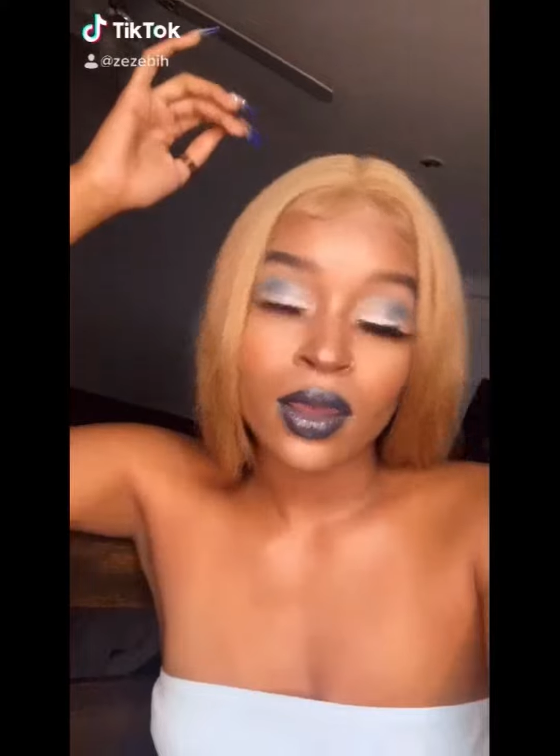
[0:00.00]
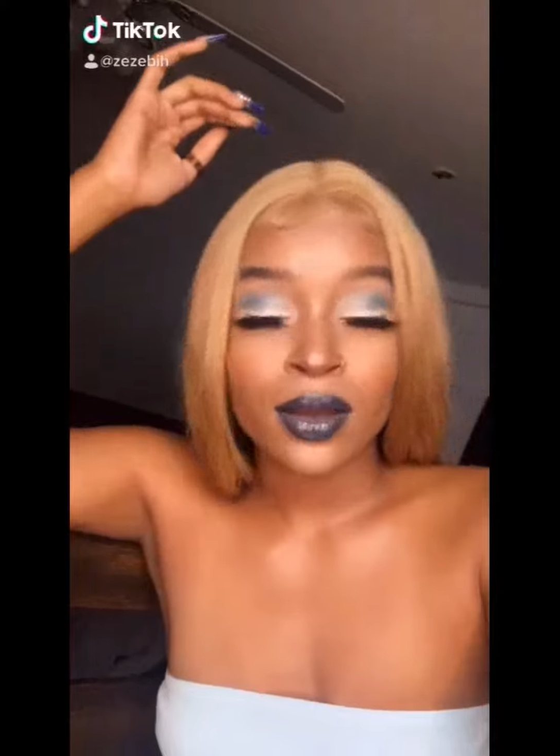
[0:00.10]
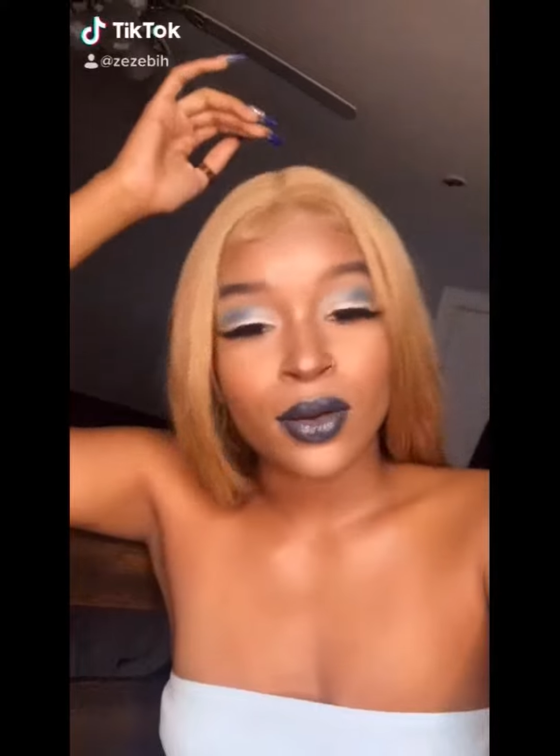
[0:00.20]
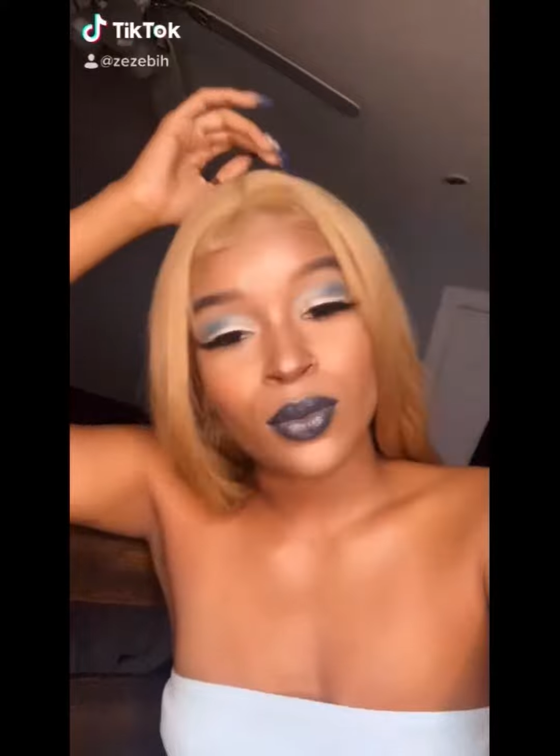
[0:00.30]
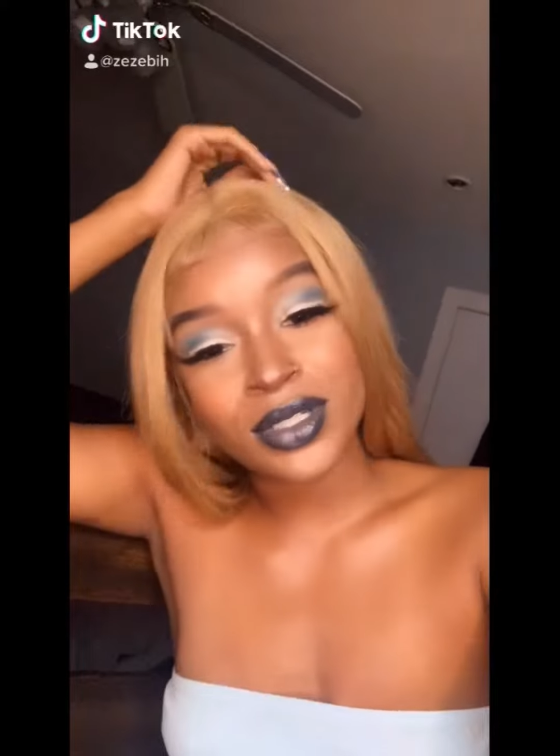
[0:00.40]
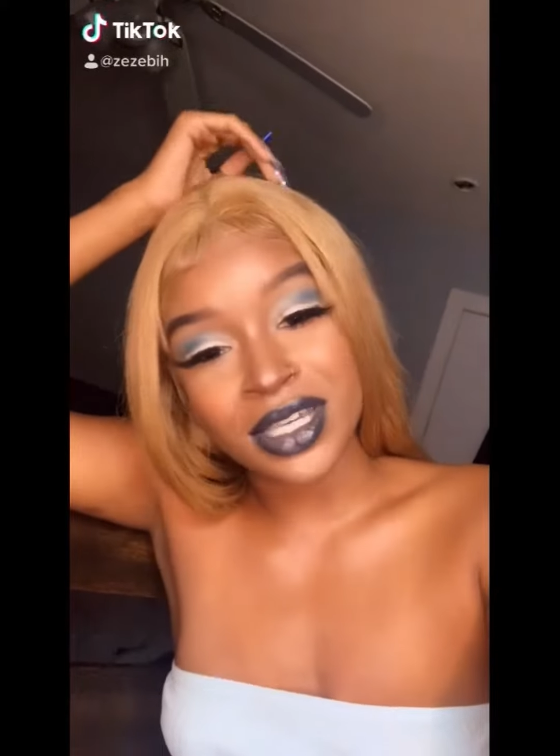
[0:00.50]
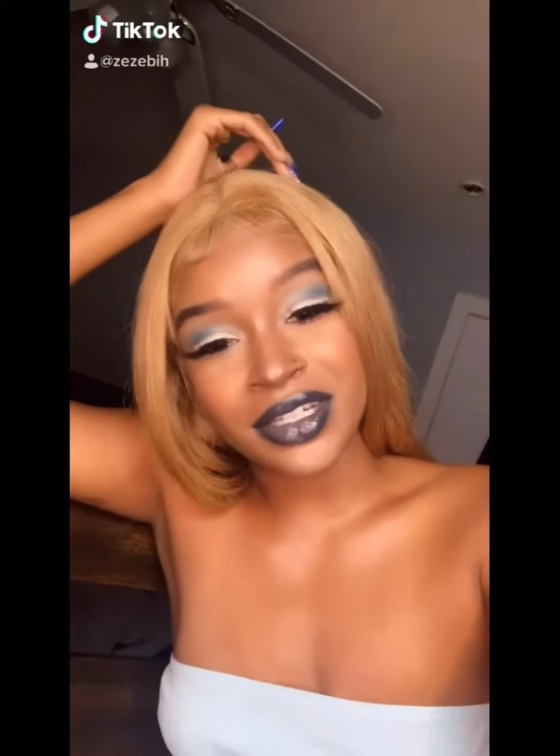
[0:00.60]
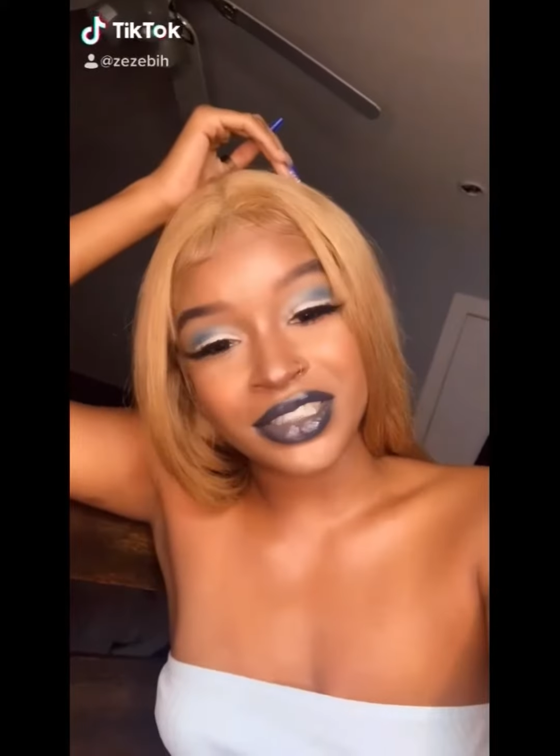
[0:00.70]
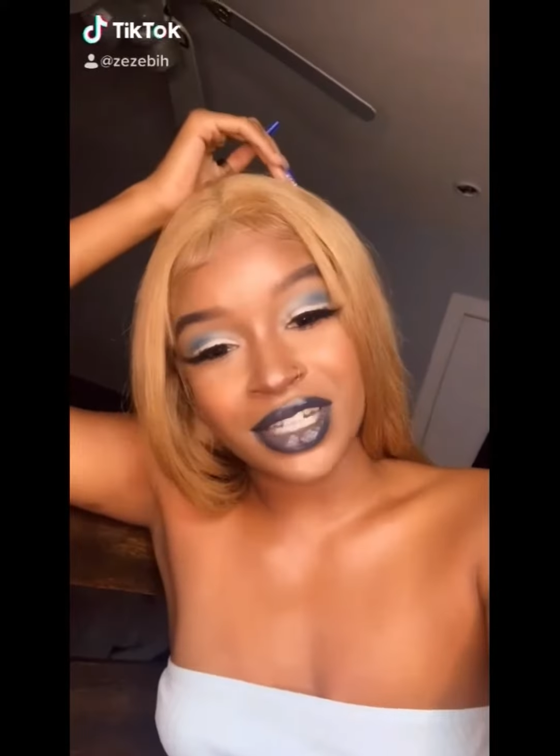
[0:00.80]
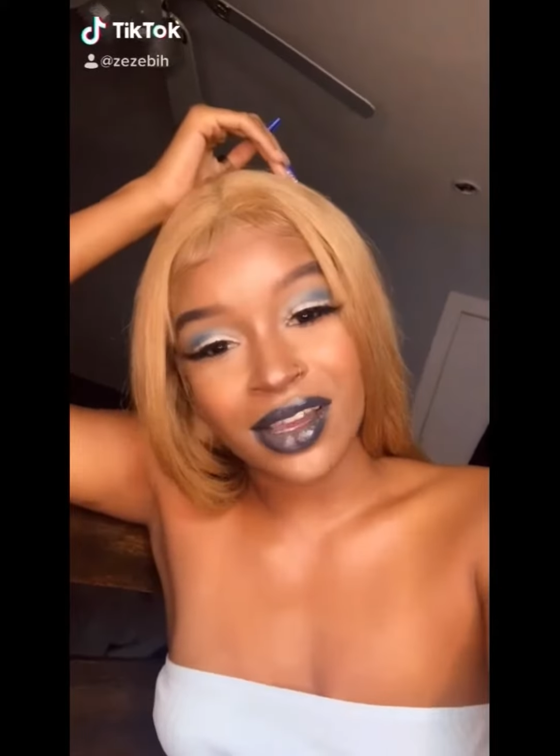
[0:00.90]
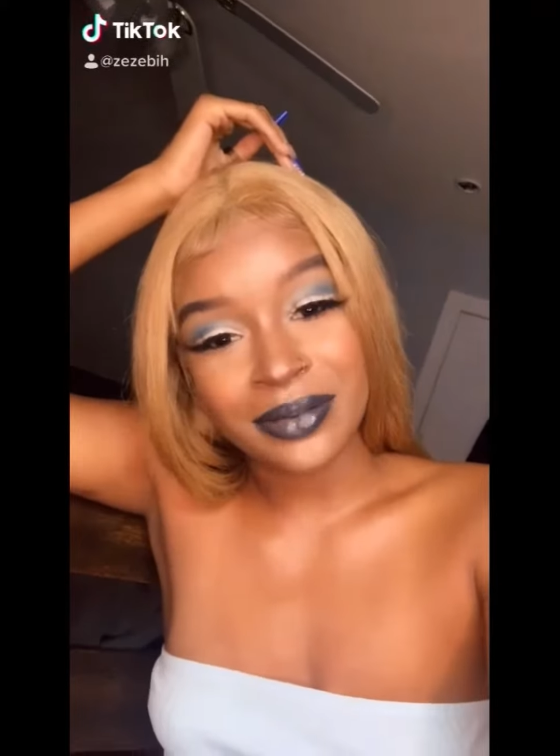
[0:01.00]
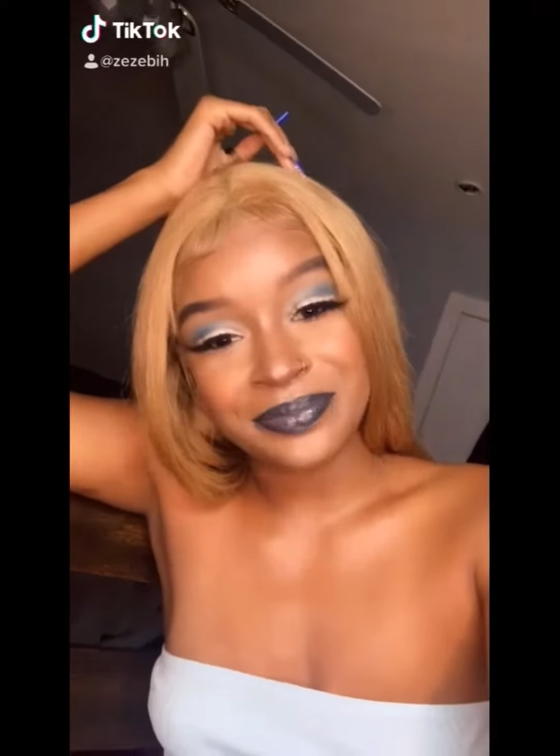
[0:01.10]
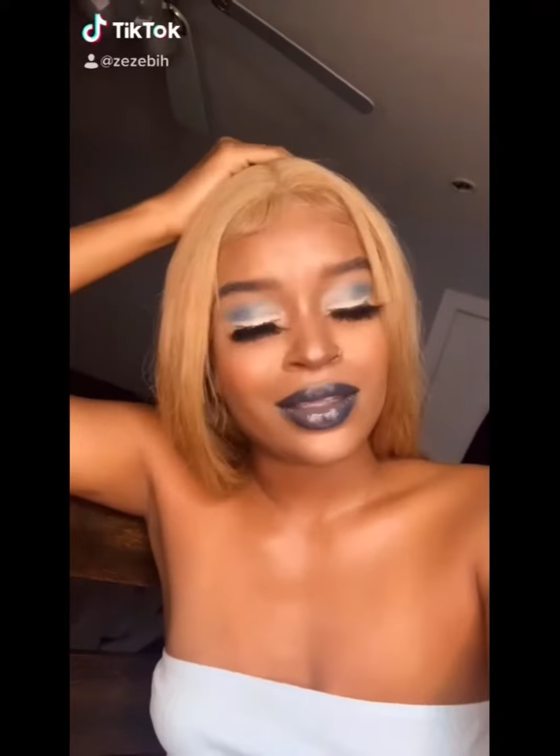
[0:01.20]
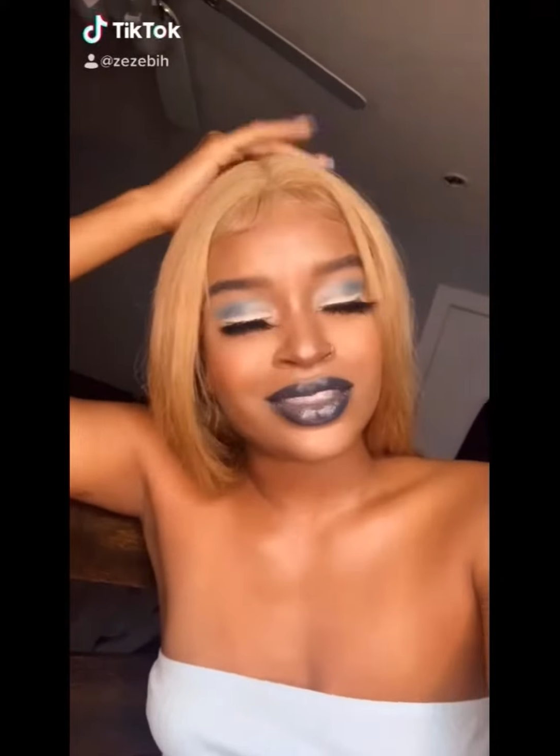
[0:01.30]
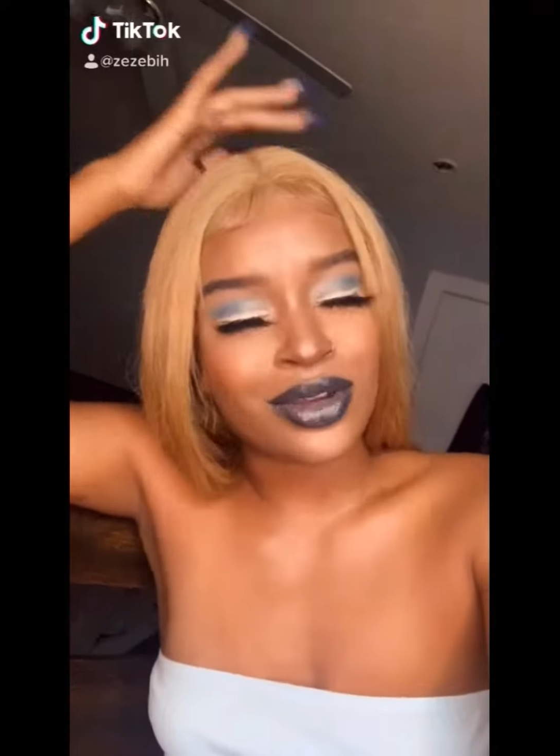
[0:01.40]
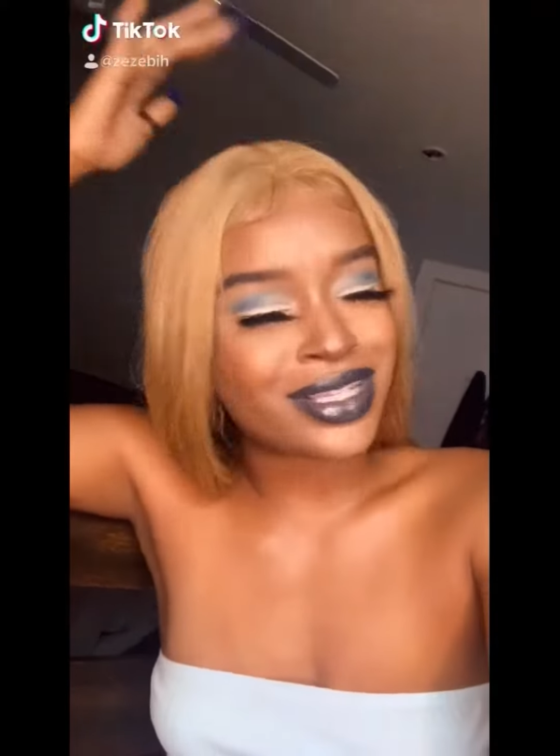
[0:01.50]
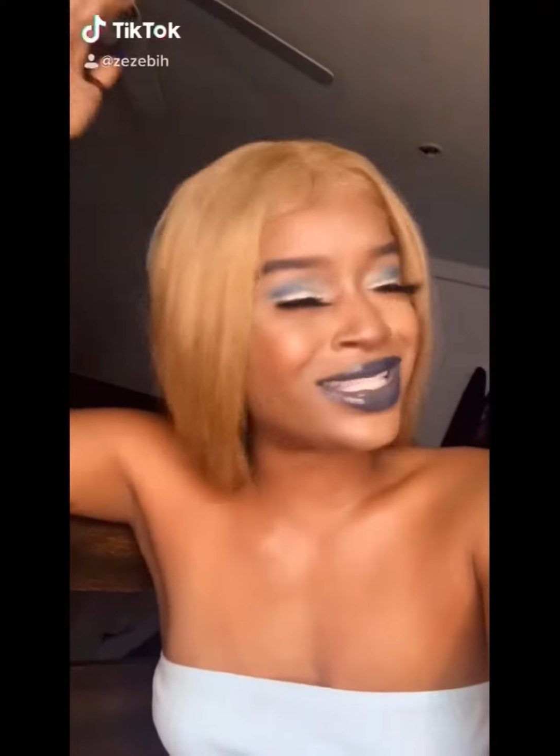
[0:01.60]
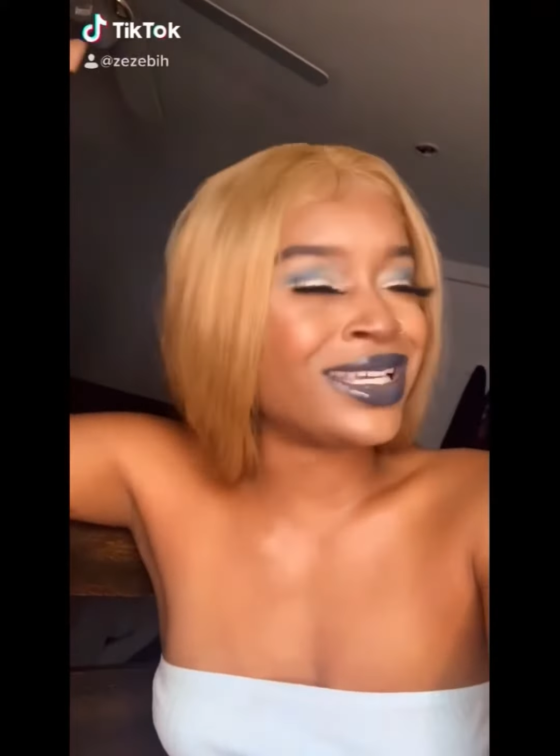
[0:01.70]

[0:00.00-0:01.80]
What's good, y'all? So I see